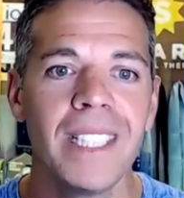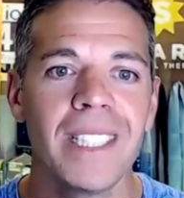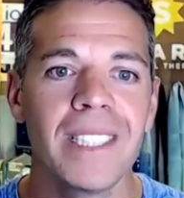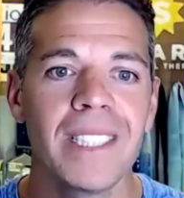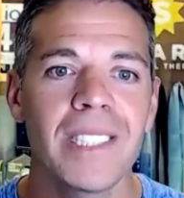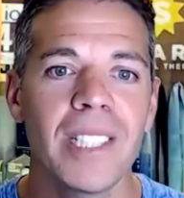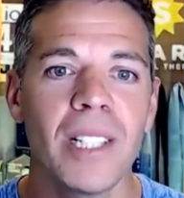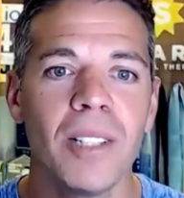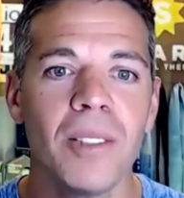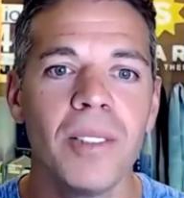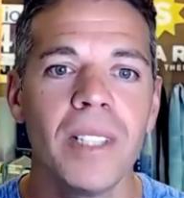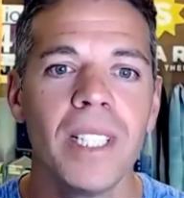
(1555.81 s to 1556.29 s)

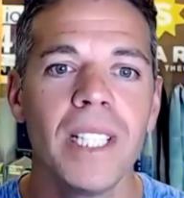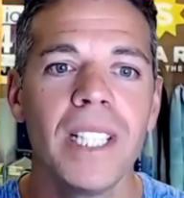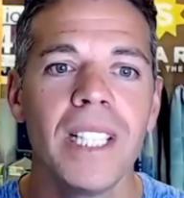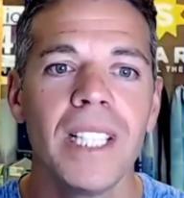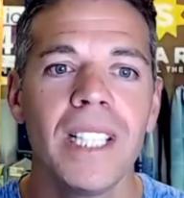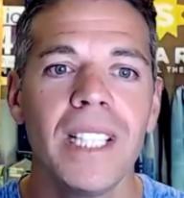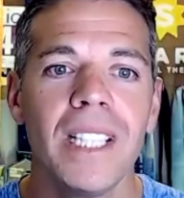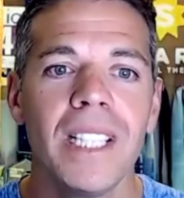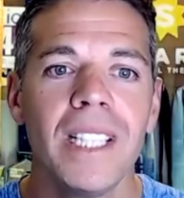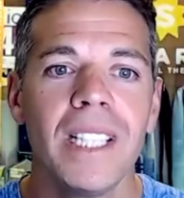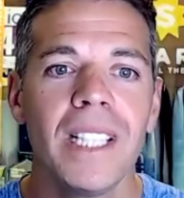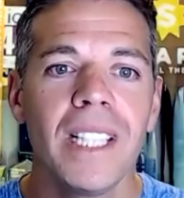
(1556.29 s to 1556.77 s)
So
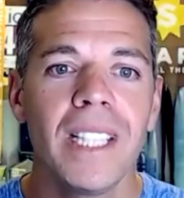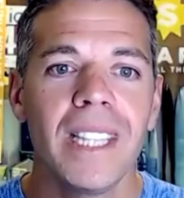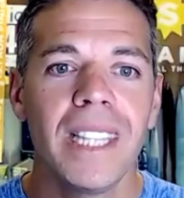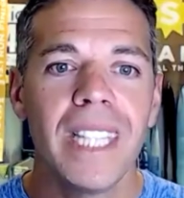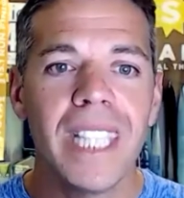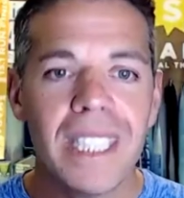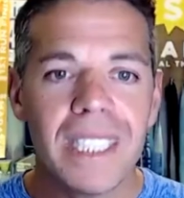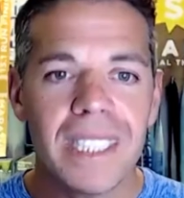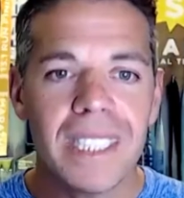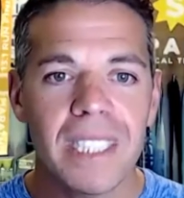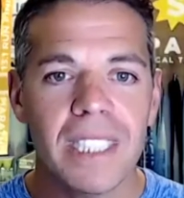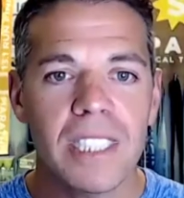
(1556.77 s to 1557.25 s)

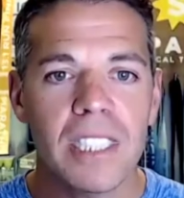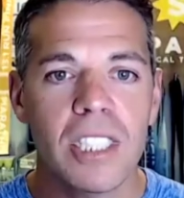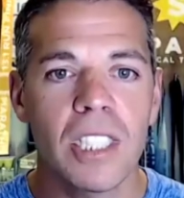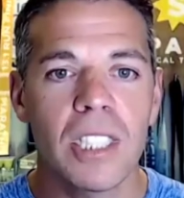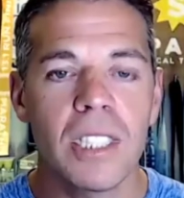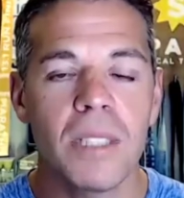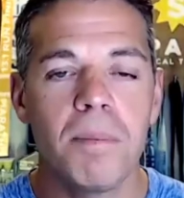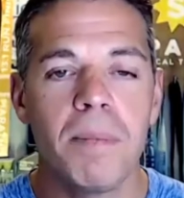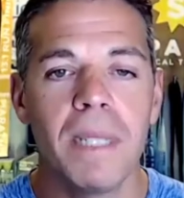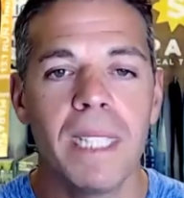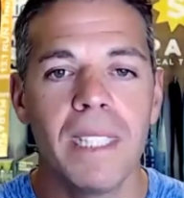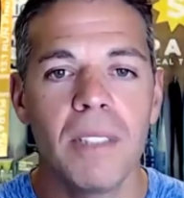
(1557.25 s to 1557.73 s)
this is going
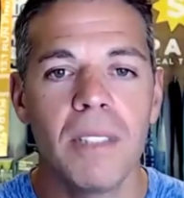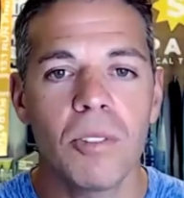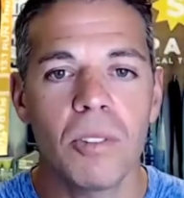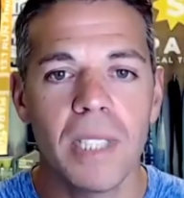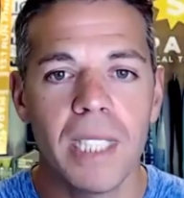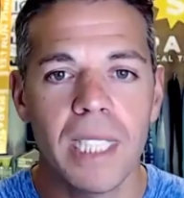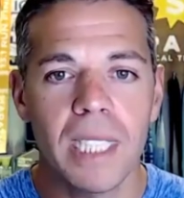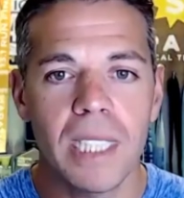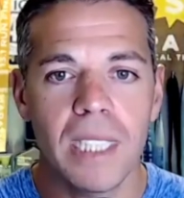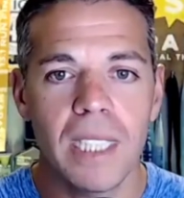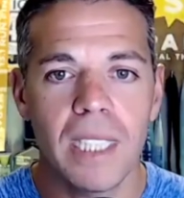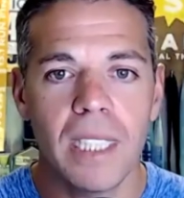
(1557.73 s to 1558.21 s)
to be
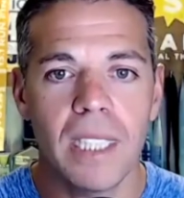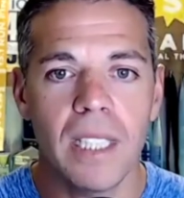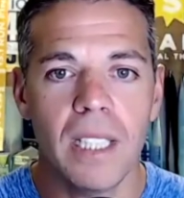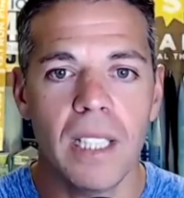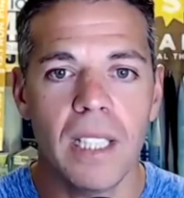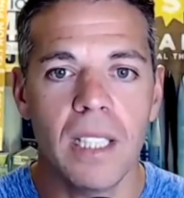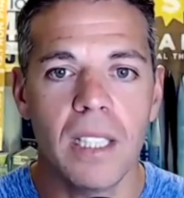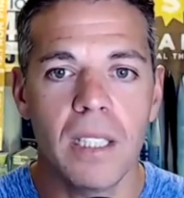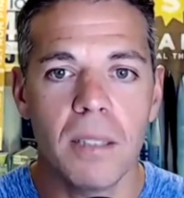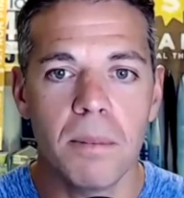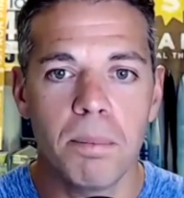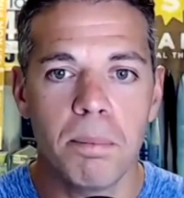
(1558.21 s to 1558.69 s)
really
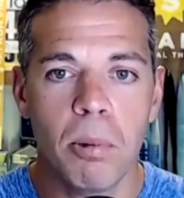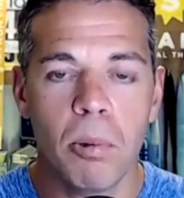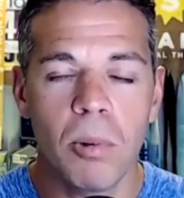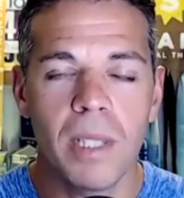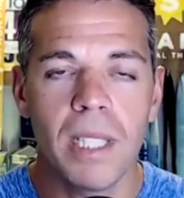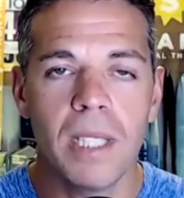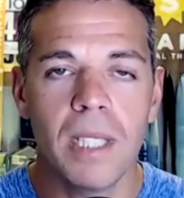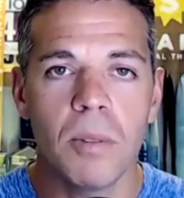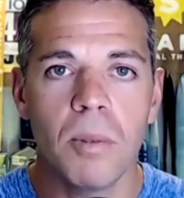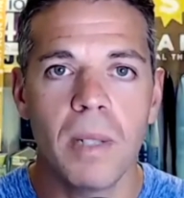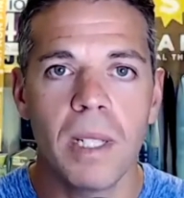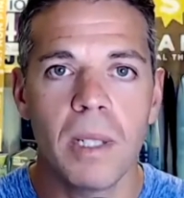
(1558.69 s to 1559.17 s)
the
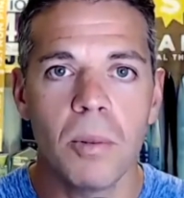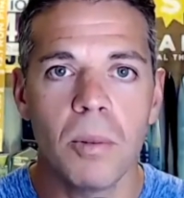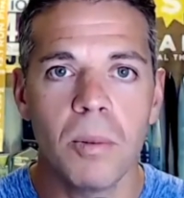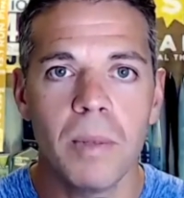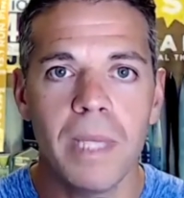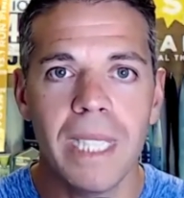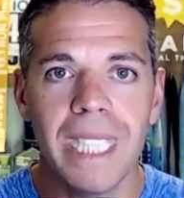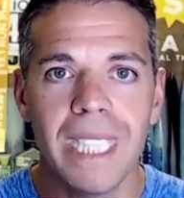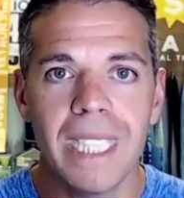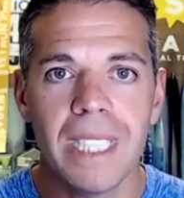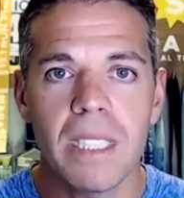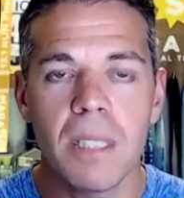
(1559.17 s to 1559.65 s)
point where
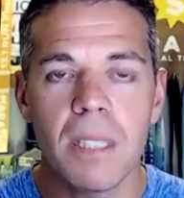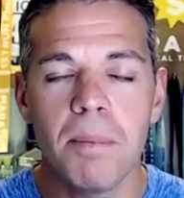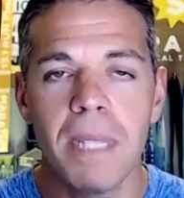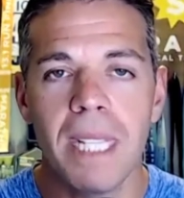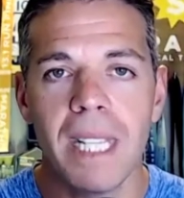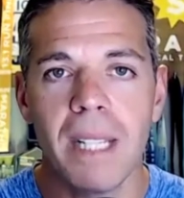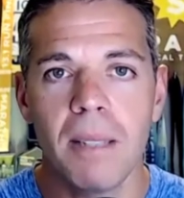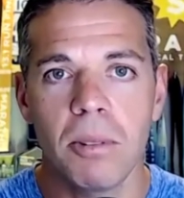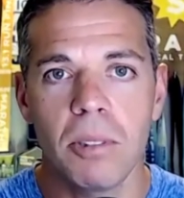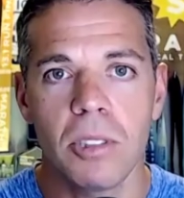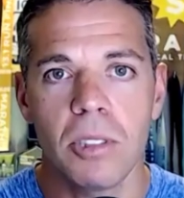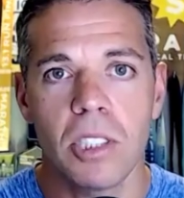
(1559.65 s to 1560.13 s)
we need to
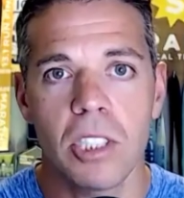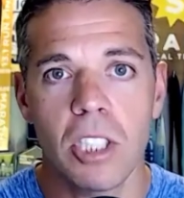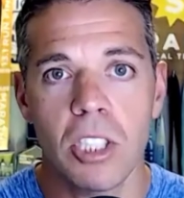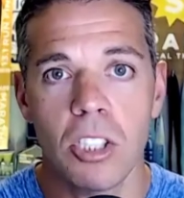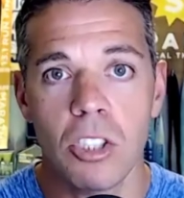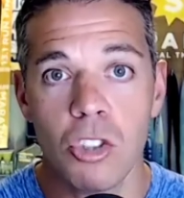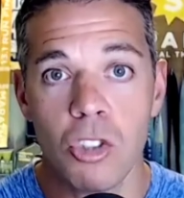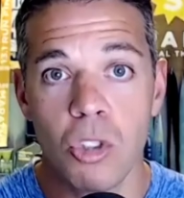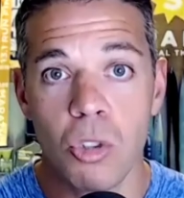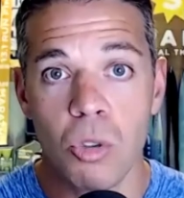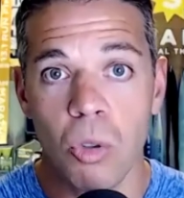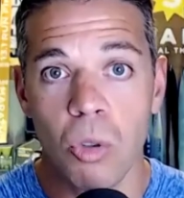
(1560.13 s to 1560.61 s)
be able to
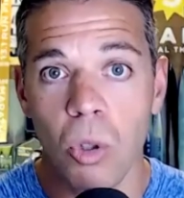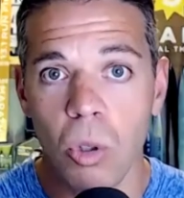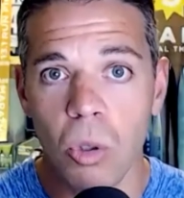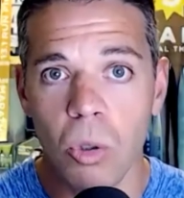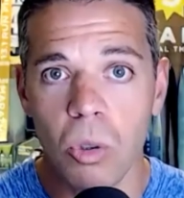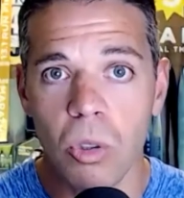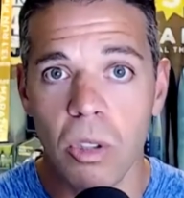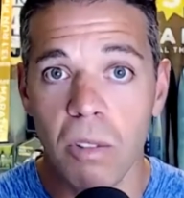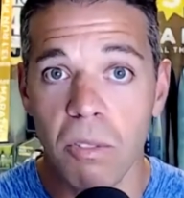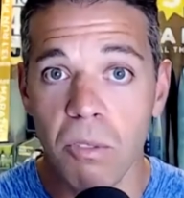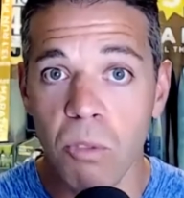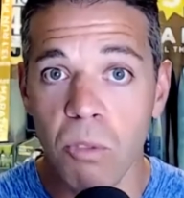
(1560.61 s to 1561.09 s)
control the